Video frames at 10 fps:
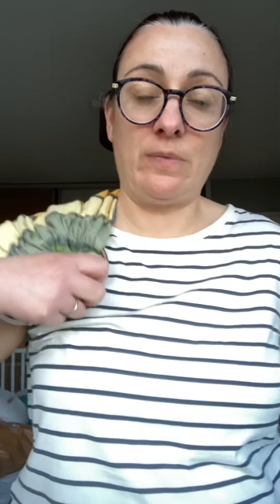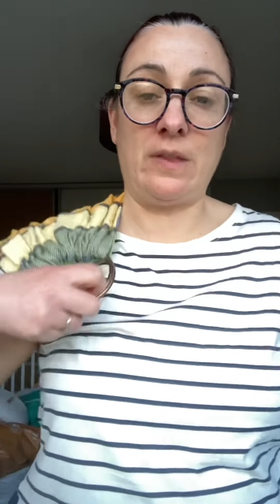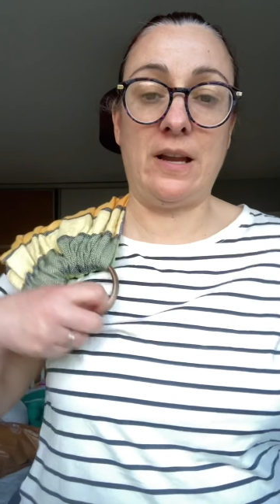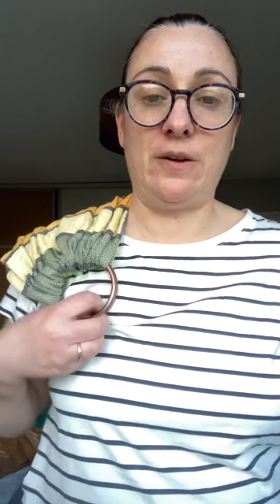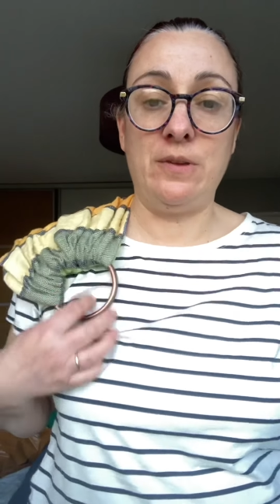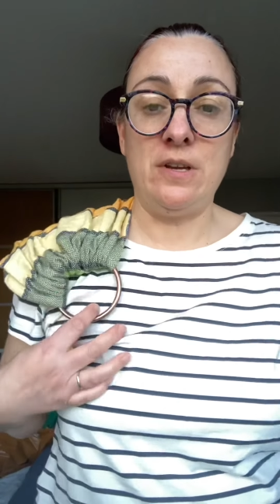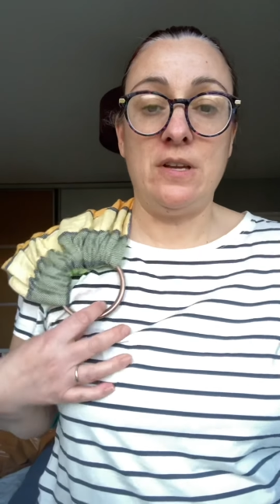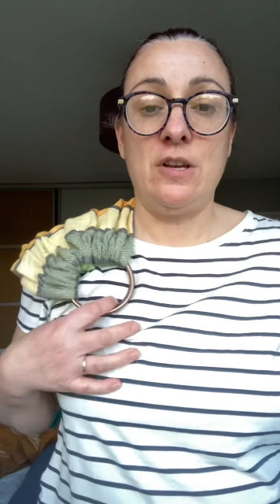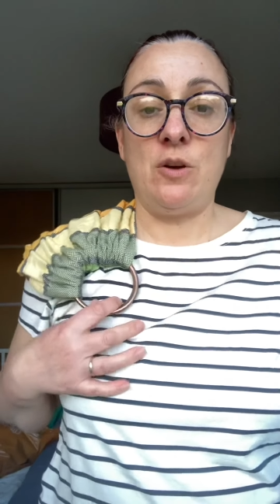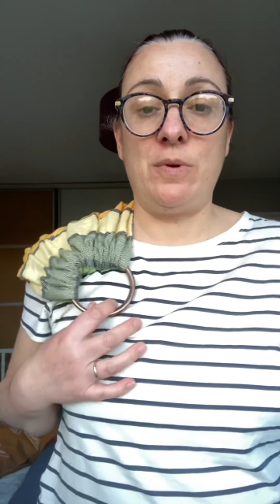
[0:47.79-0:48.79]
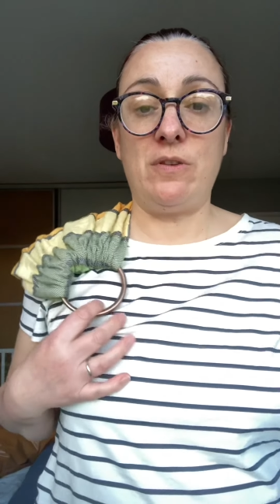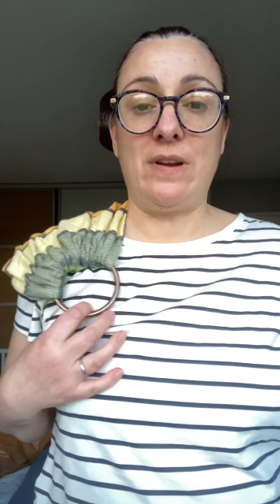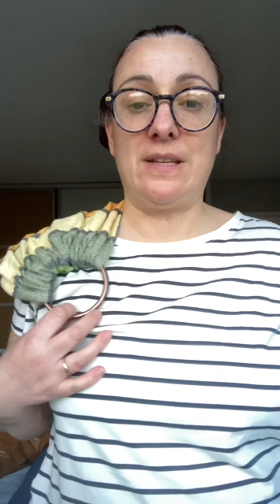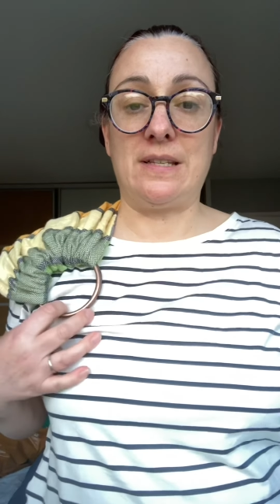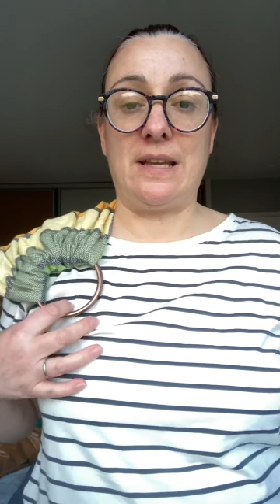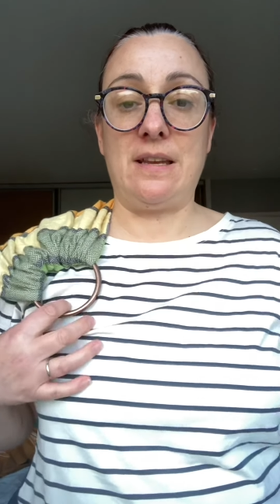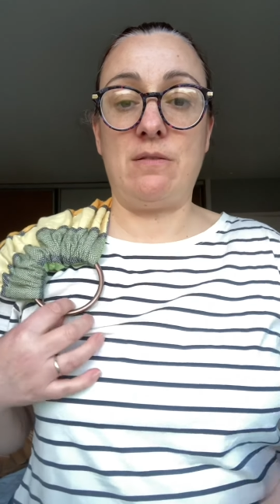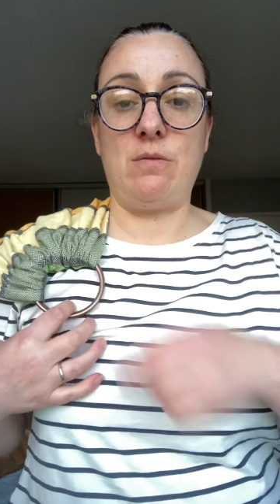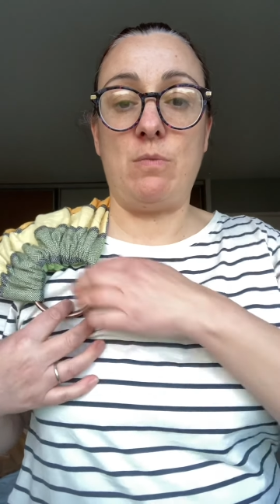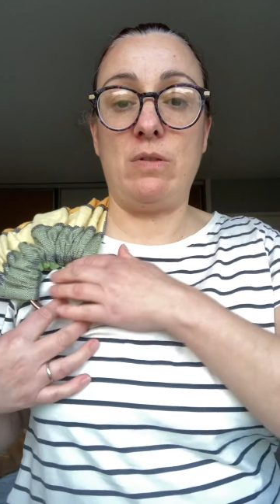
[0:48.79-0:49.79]
Now with a ring sling,
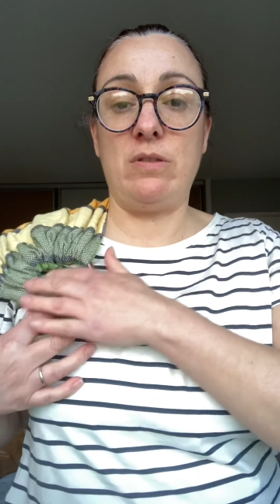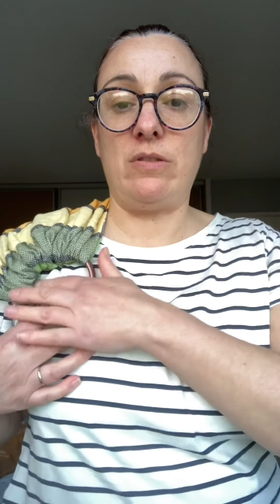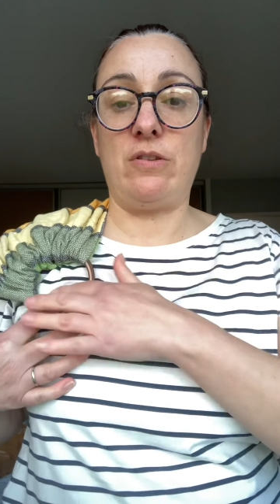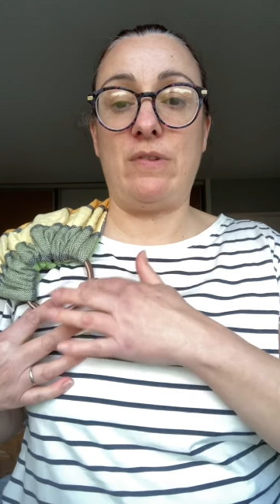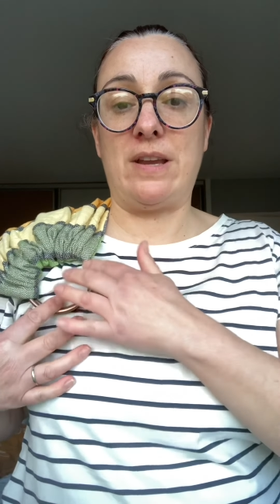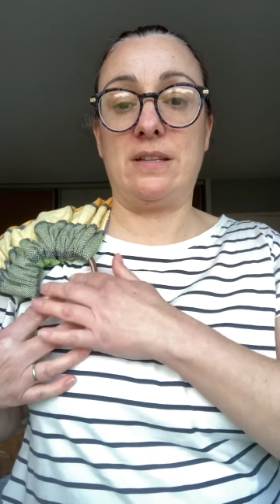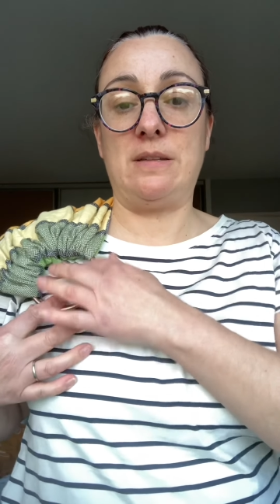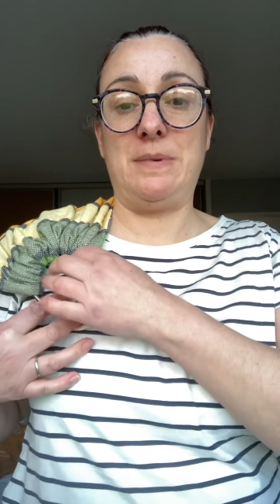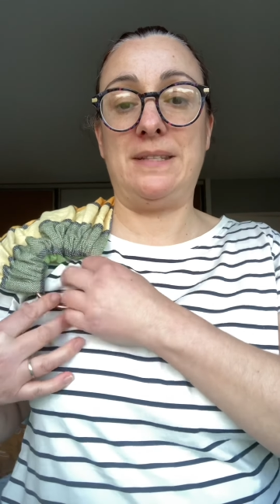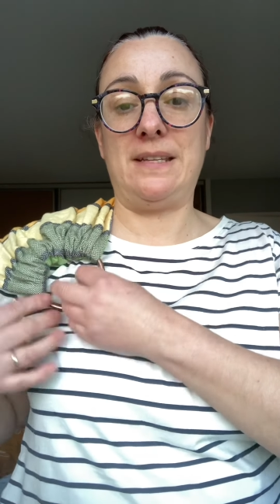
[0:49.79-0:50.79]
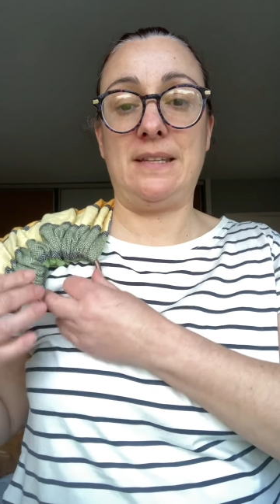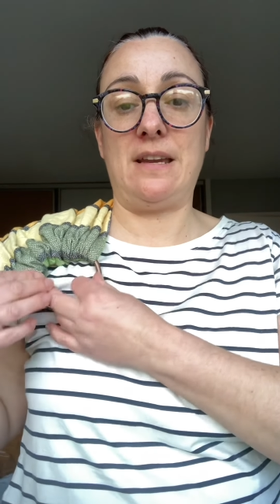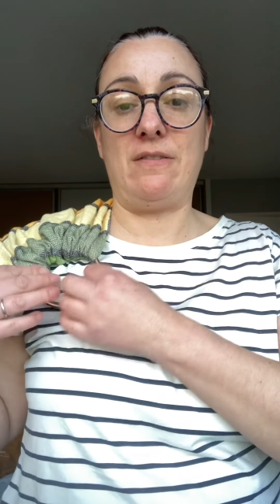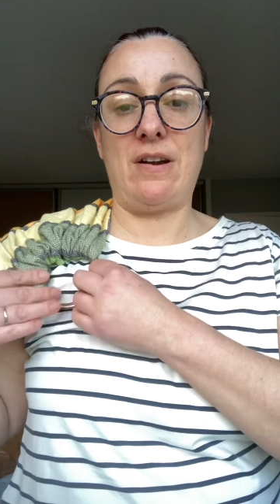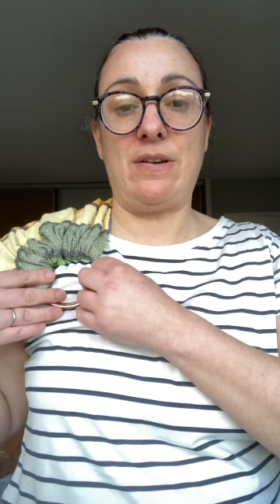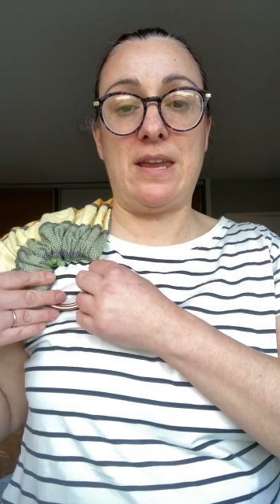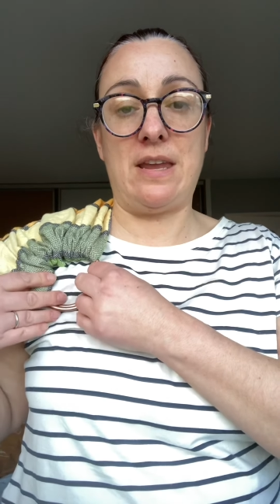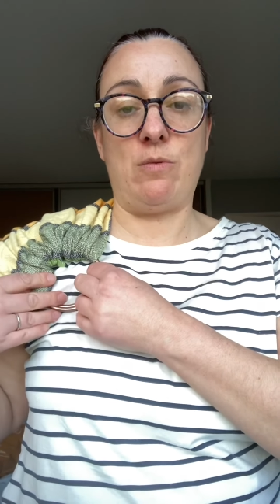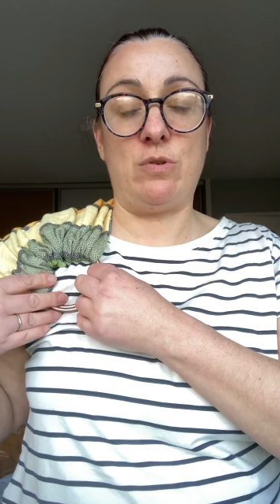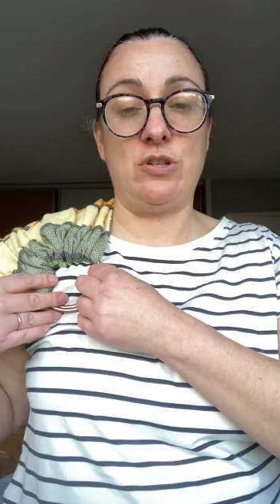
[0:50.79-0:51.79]
we want the rings to be sitting around
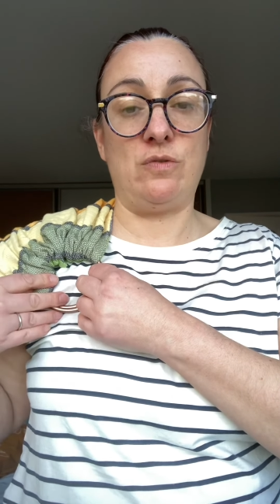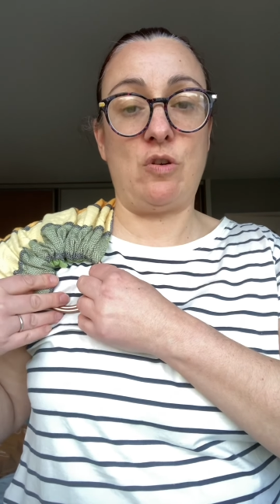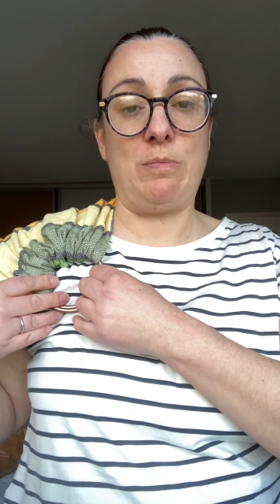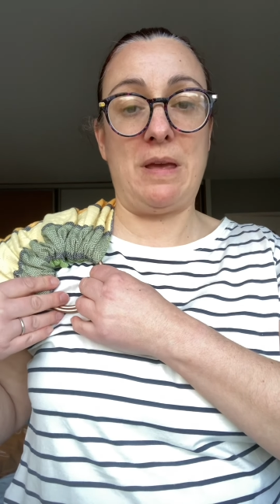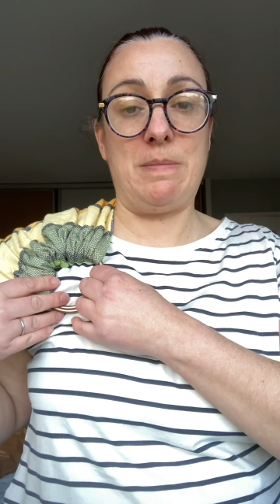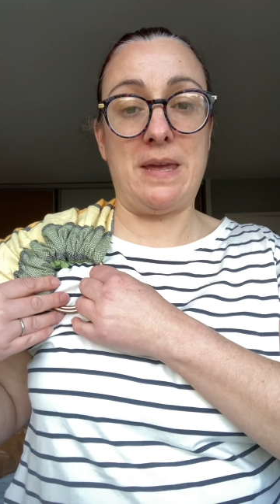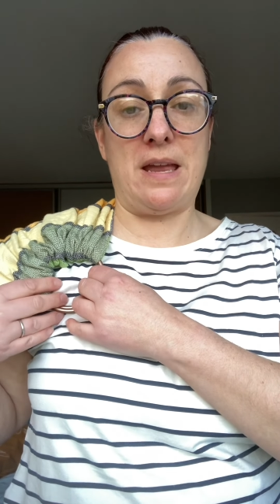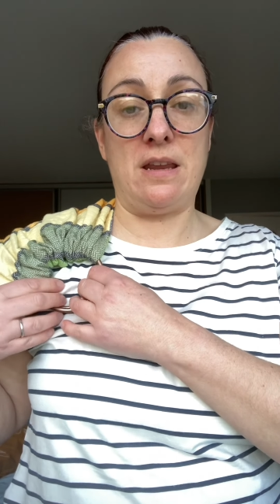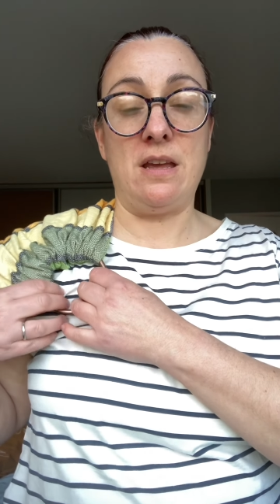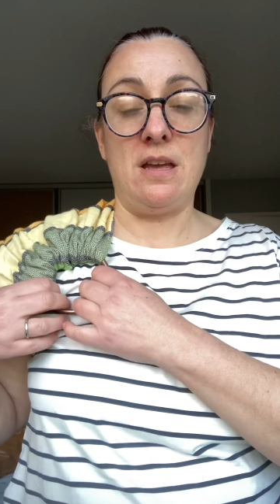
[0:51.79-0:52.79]
here once you've got baby in.